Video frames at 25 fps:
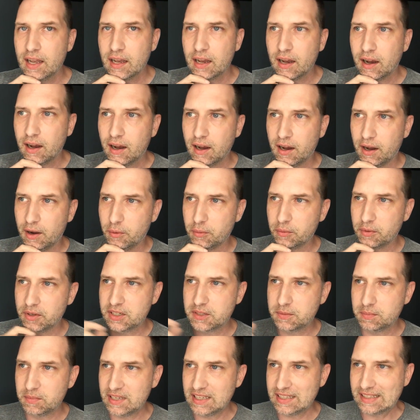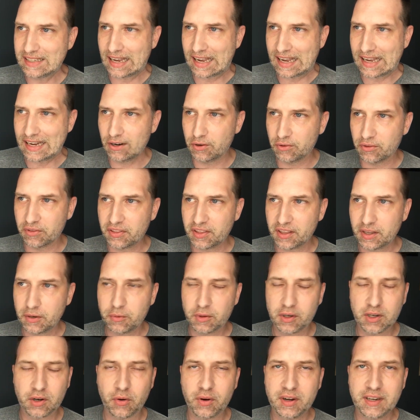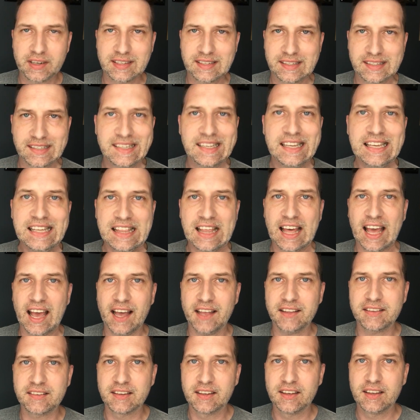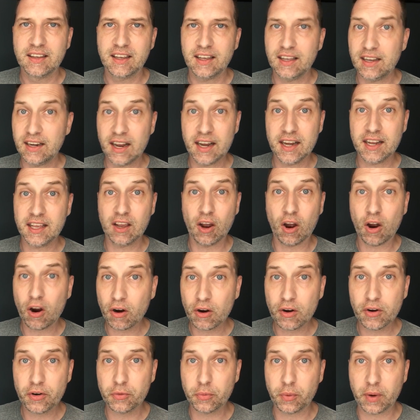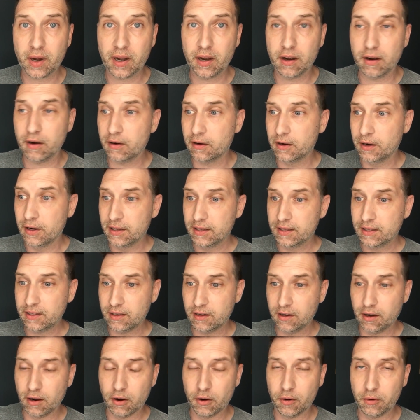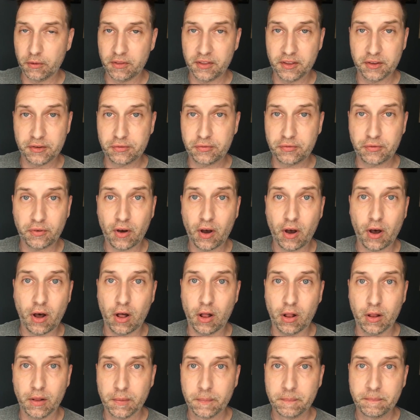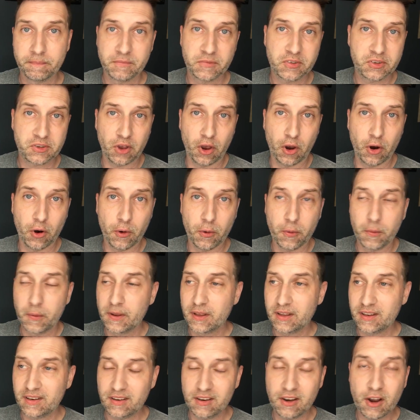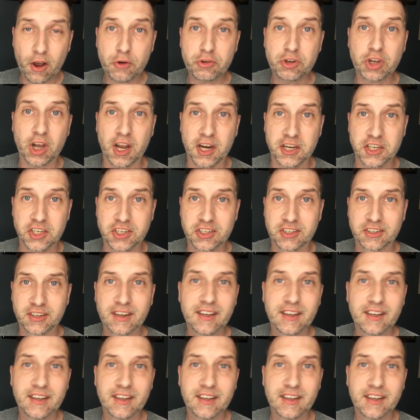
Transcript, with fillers: Uh, which means I don't think we're going to see that in any hardware, you know, this fall. So, no touch.